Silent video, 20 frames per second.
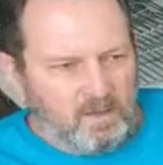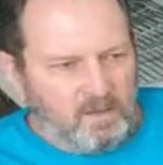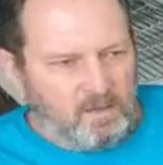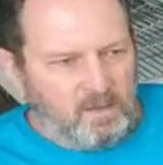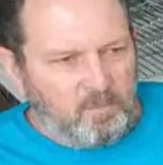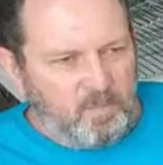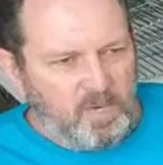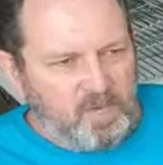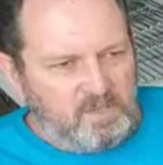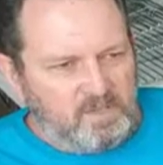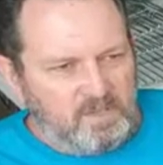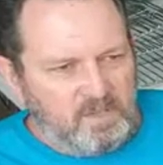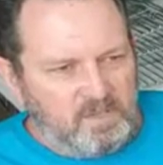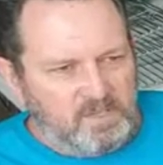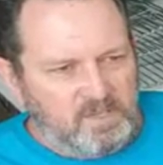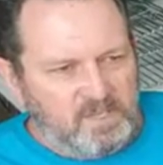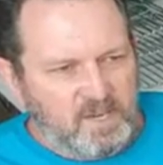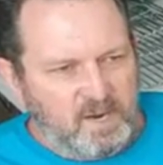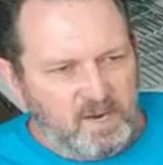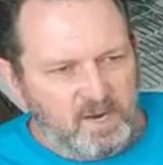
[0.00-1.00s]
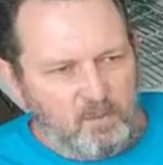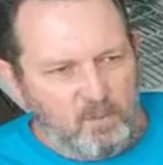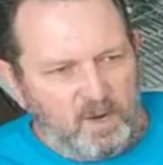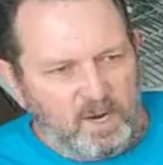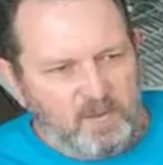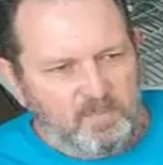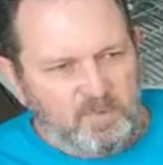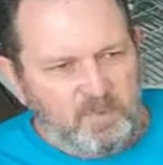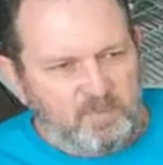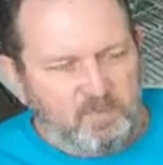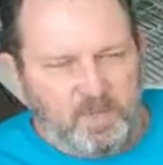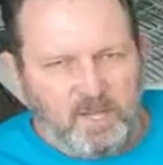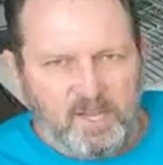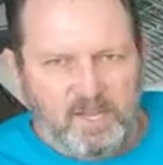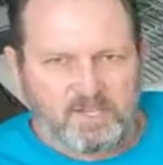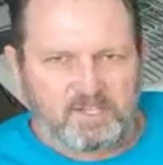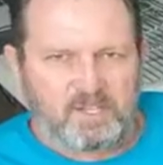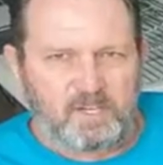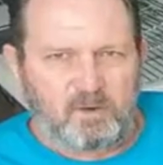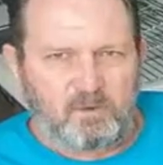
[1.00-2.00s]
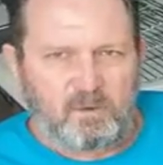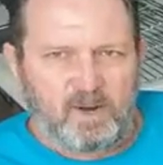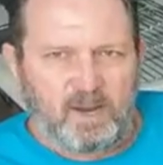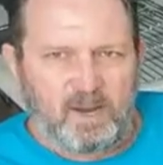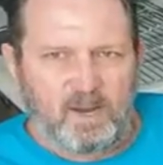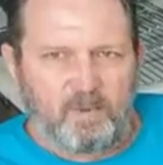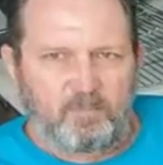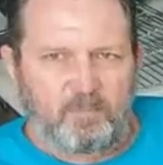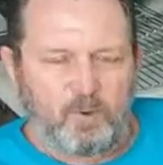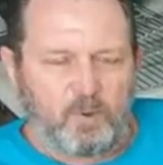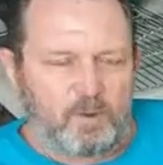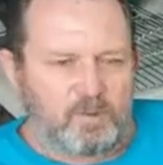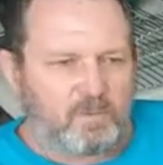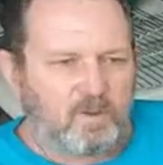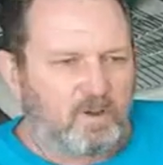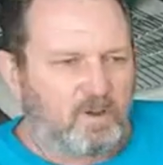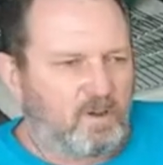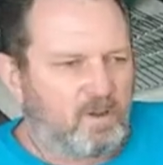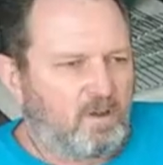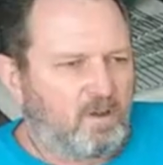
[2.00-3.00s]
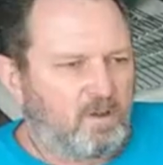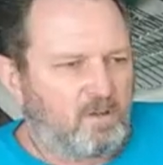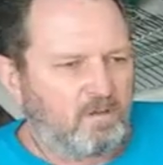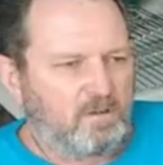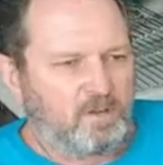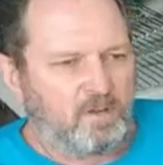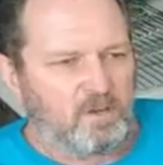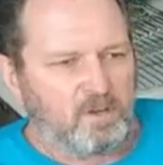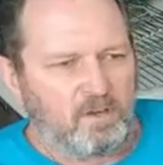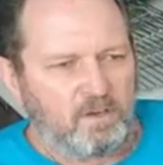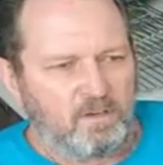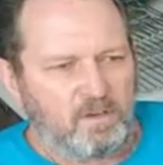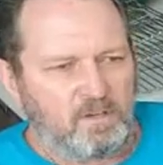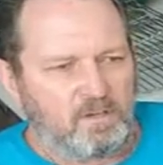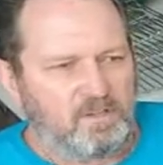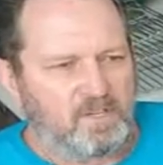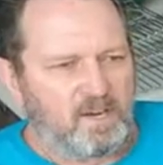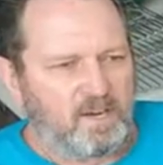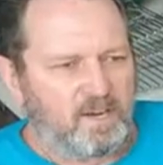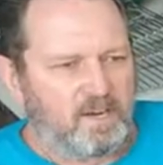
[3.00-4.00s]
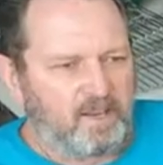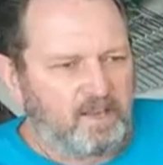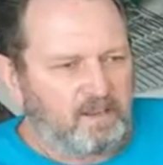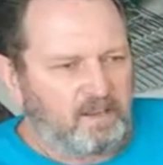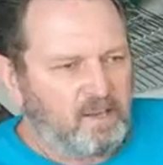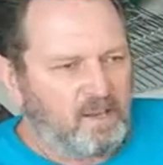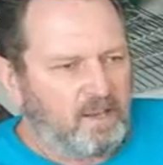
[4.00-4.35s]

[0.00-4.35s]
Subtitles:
The meat's inside wrapped in plastic wrap with all the goodness on it.